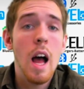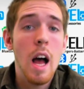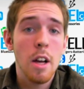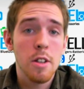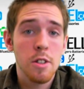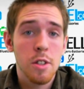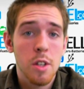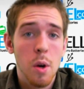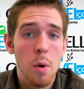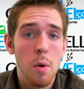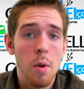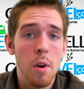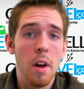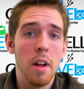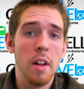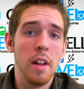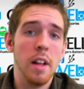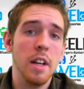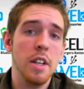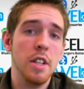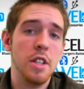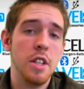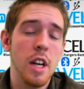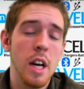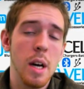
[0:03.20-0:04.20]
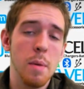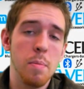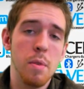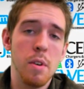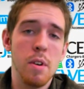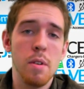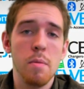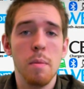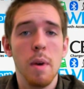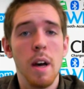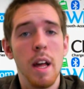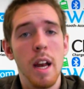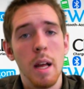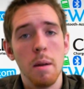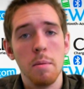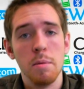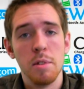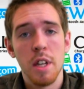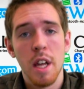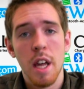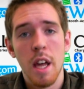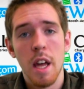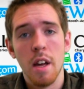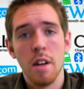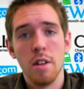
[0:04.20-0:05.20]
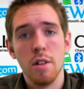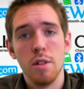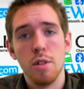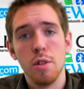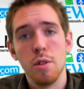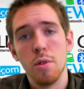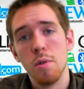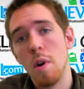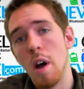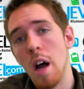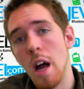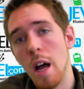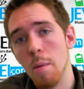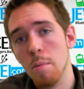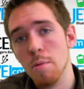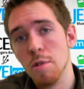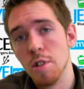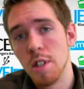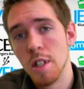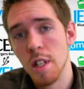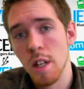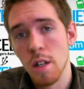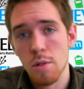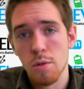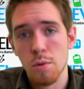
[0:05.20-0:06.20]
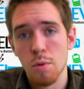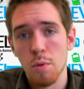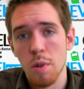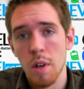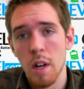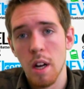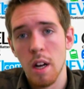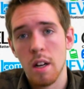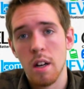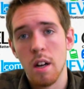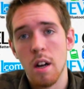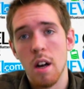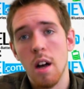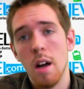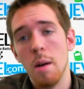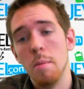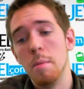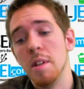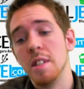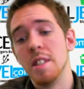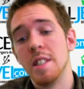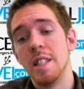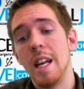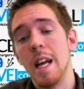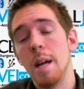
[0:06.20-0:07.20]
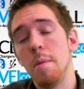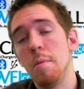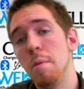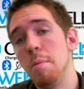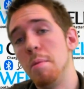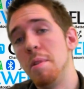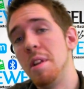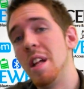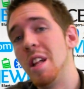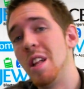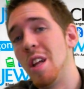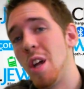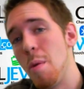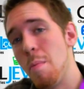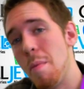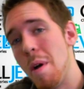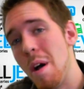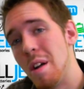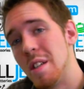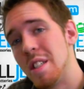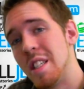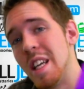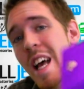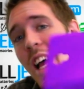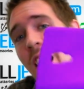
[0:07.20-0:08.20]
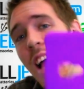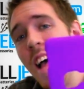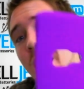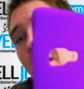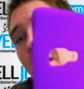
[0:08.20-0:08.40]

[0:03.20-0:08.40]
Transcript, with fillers: How's it going, online shopper? My name is Andrew, I'm with Celljewel dot com, and today I'm going to be telling you about